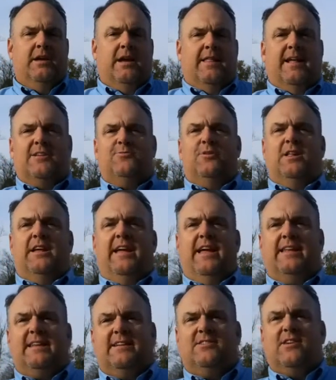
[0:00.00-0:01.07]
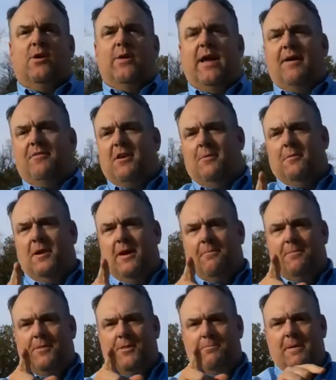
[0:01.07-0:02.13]
And that's really it. That's all we have coming
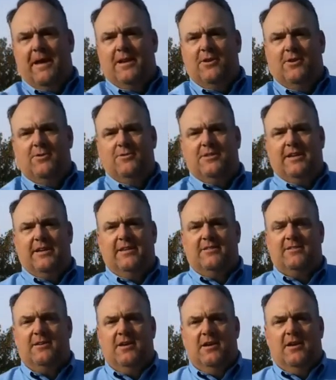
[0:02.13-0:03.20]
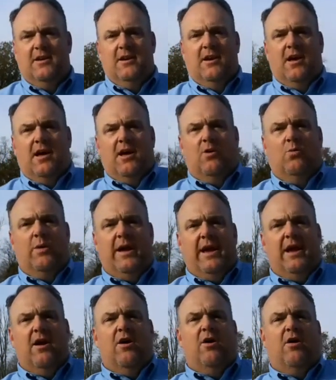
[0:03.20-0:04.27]
up. But the big news is uh,
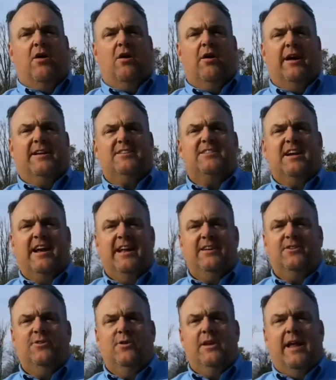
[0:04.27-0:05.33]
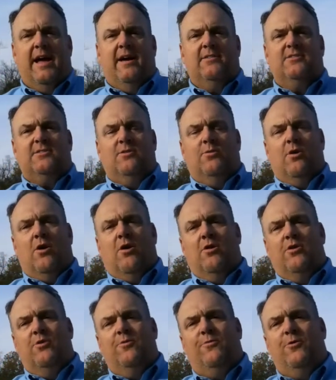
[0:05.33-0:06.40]
we are excited to announce our
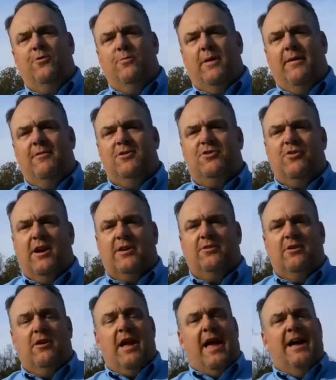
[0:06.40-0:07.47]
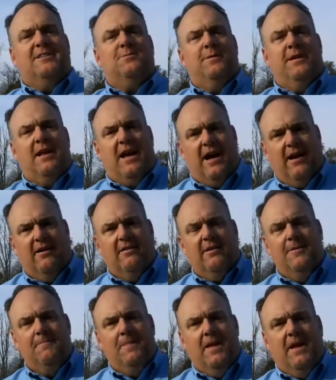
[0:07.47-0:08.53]
new food and beverage director has been hired
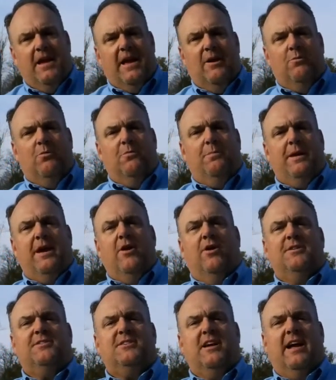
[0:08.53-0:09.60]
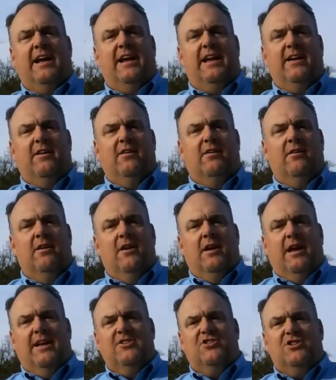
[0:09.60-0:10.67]
and will be on site here
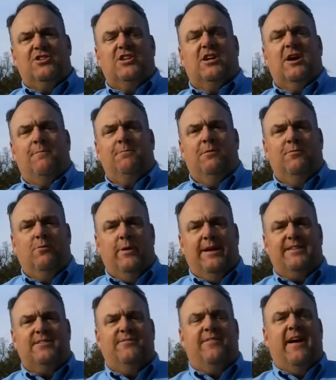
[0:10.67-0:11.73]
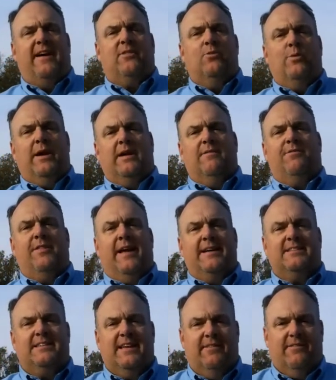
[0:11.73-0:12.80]
in just a couple of weeks. In fact, the week of
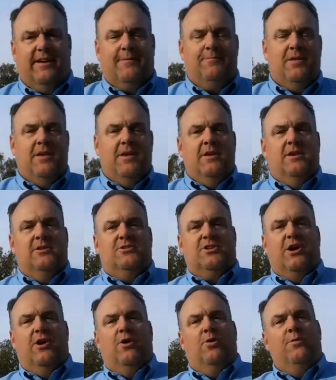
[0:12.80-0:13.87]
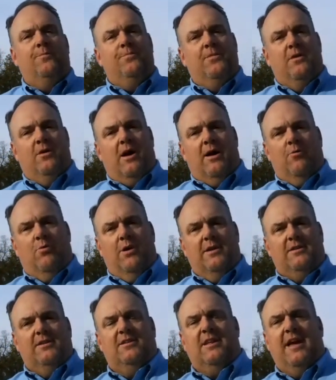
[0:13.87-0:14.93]
Thanksgiving. So I
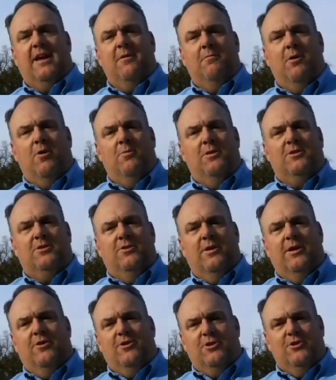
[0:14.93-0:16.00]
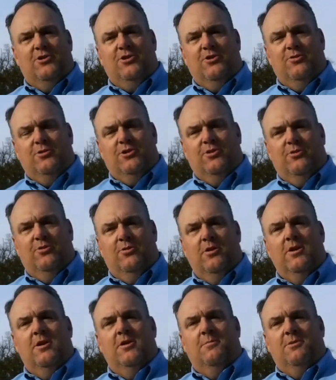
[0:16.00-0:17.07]
want to take a moment to introduce you to
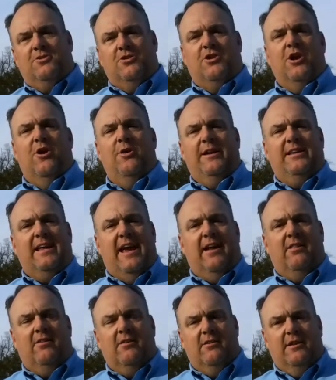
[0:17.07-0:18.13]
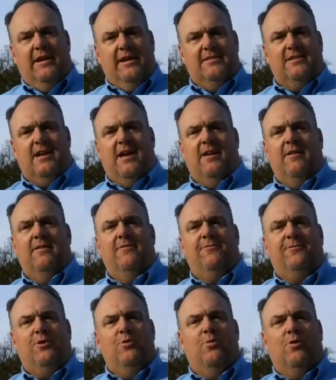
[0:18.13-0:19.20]
Mr. Cody Taylor. He's got a
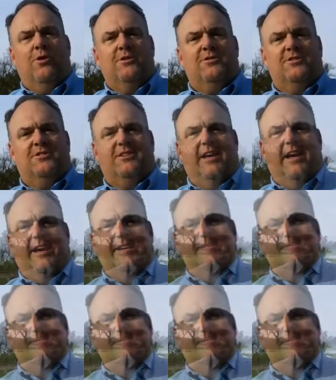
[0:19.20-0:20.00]
few words to say.